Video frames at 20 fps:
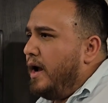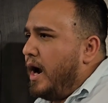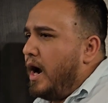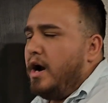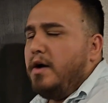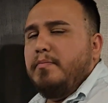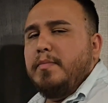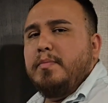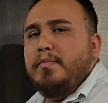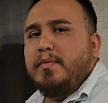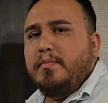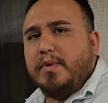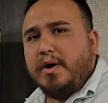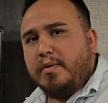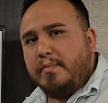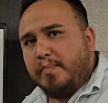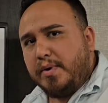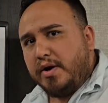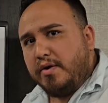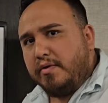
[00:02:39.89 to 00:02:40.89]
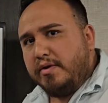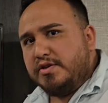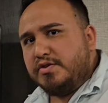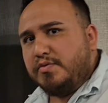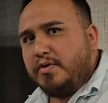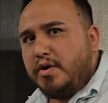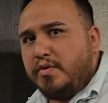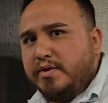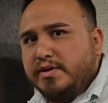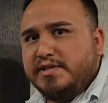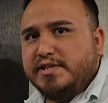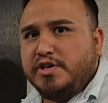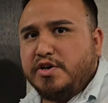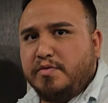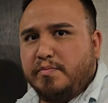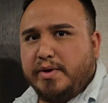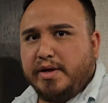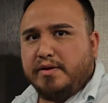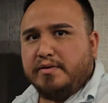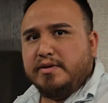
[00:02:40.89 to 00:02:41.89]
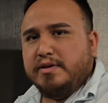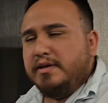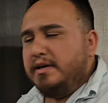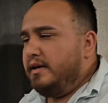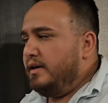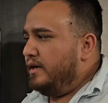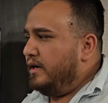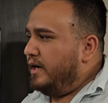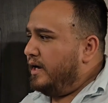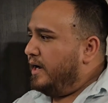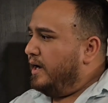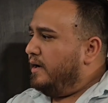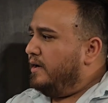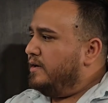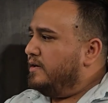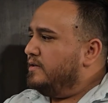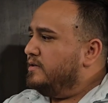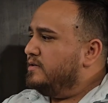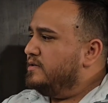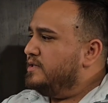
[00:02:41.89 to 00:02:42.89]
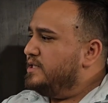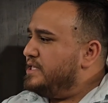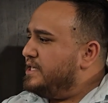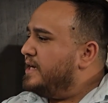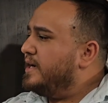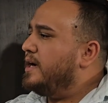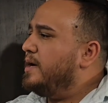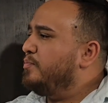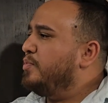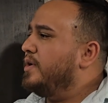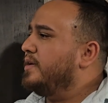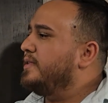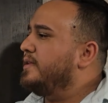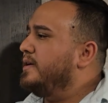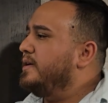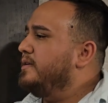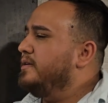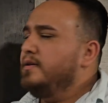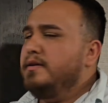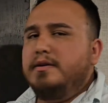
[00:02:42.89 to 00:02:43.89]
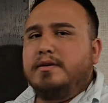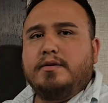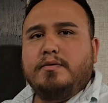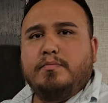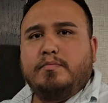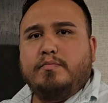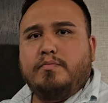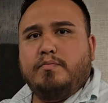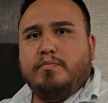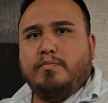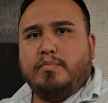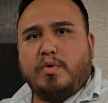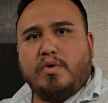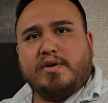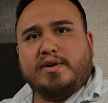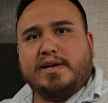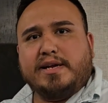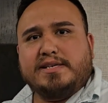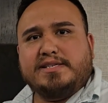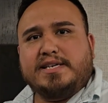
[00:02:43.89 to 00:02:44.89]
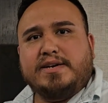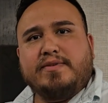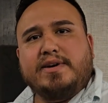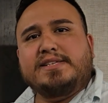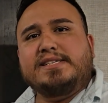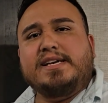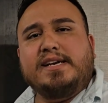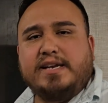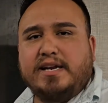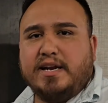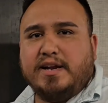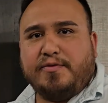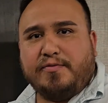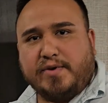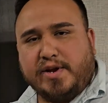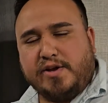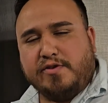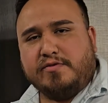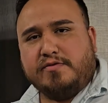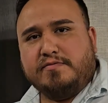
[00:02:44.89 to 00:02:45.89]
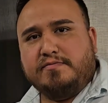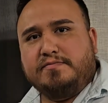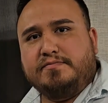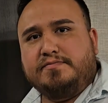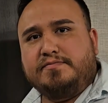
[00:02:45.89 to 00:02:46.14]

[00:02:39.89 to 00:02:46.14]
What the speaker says: I remember my parents would always tell me, hey, cierra la puerta, porque se va a salir el frío.